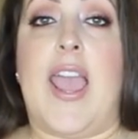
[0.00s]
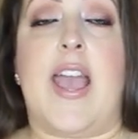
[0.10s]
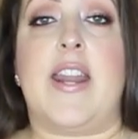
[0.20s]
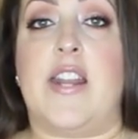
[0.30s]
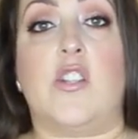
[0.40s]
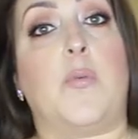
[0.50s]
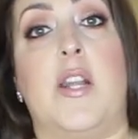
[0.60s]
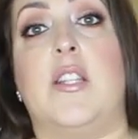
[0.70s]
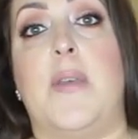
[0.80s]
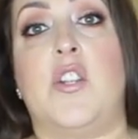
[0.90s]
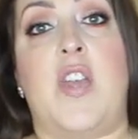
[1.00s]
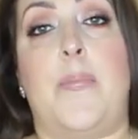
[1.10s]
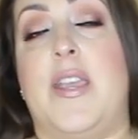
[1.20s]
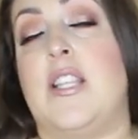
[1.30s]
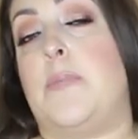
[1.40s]
And I just wanted to mention
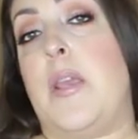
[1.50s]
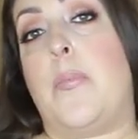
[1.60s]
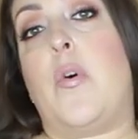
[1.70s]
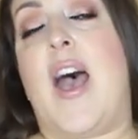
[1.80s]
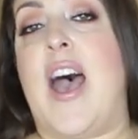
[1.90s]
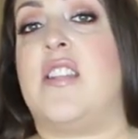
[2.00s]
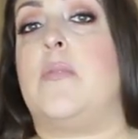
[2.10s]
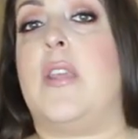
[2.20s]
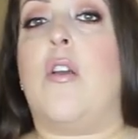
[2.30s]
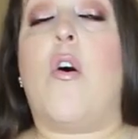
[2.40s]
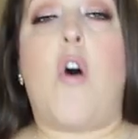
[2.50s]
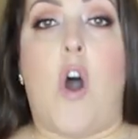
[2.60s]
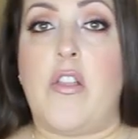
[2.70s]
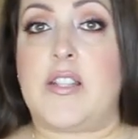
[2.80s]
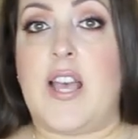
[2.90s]
that because people ask me
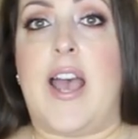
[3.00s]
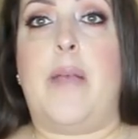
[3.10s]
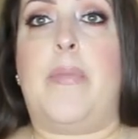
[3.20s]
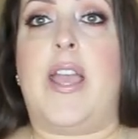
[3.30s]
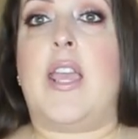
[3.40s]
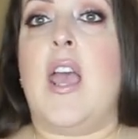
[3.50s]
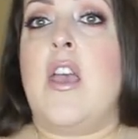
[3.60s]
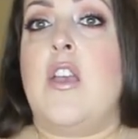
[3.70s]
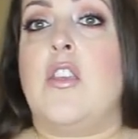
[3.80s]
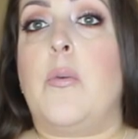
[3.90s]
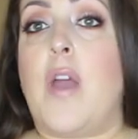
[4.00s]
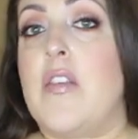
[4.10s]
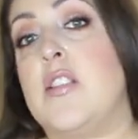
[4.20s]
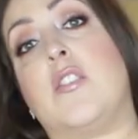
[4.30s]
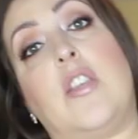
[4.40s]
all the time, like, you wear
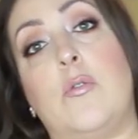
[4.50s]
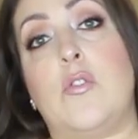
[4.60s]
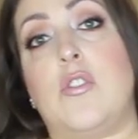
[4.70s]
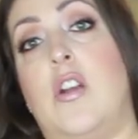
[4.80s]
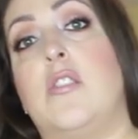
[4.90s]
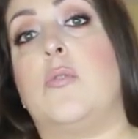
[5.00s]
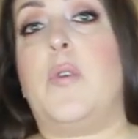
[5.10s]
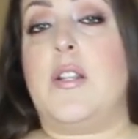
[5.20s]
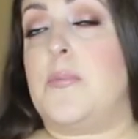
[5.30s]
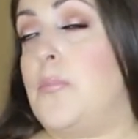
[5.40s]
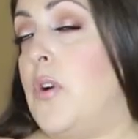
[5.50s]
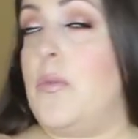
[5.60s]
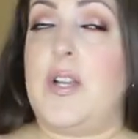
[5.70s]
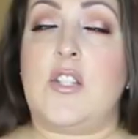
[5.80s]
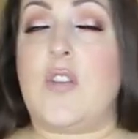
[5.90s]
all these cute shirts, what
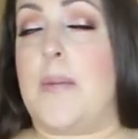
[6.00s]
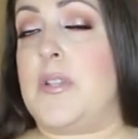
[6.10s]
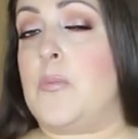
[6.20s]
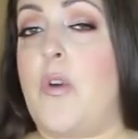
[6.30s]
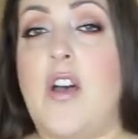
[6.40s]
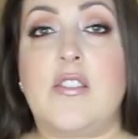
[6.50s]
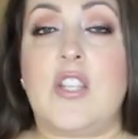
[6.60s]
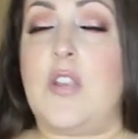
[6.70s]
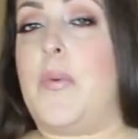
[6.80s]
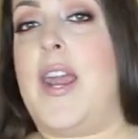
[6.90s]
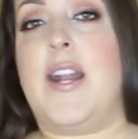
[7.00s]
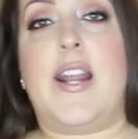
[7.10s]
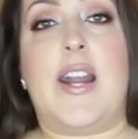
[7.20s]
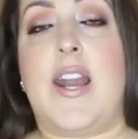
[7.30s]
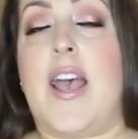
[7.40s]
strapless bras do you wear,
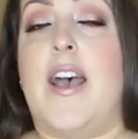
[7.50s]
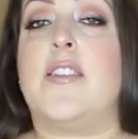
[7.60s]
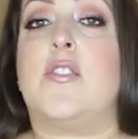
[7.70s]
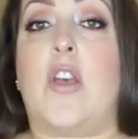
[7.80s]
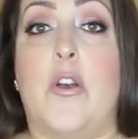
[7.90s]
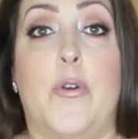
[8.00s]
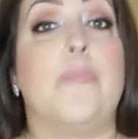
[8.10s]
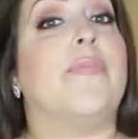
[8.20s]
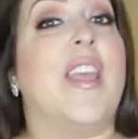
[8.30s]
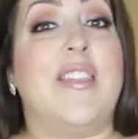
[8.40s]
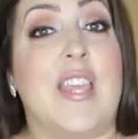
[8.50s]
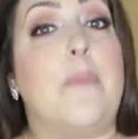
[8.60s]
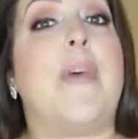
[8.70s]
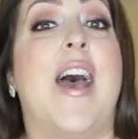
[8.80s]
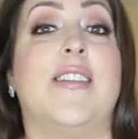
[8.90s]
da da da. So
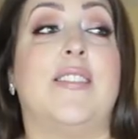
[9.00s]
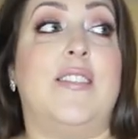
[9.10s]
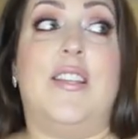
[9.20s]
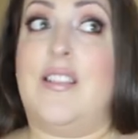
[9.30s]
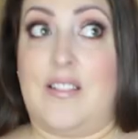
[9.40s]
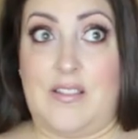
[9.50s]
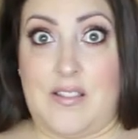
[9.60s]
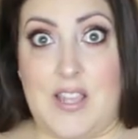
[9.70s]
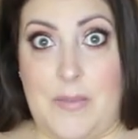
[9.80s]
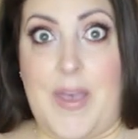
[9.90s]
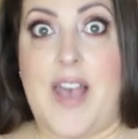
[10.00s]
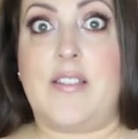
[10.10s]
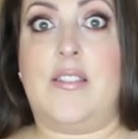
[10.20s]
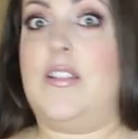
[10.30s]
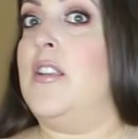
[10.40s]
be best, be
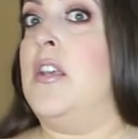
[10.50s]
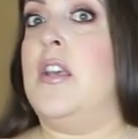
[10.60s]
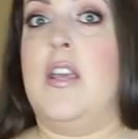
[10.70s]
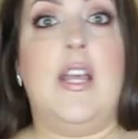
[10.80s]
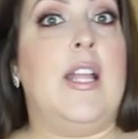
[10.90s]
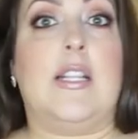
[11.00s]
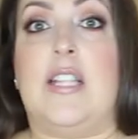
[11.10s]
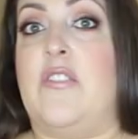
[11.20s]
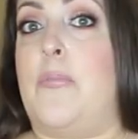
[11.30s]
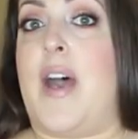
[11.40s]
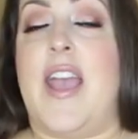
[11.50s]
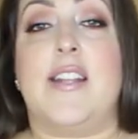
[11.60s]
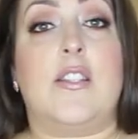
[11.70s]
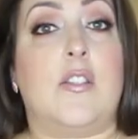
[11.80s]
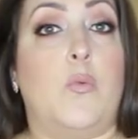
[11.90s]
best. Live by
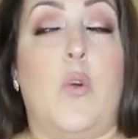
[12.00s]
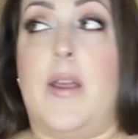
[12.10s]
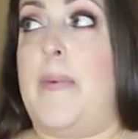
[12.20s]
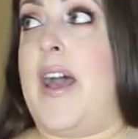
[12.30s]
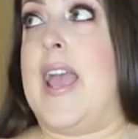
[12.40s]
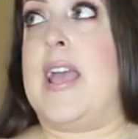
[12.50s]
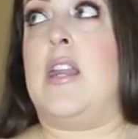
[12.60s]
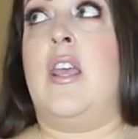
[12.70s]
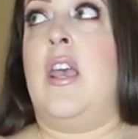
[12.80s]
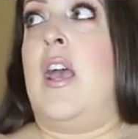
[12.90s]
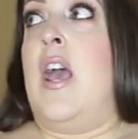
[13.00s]
it, swear by it.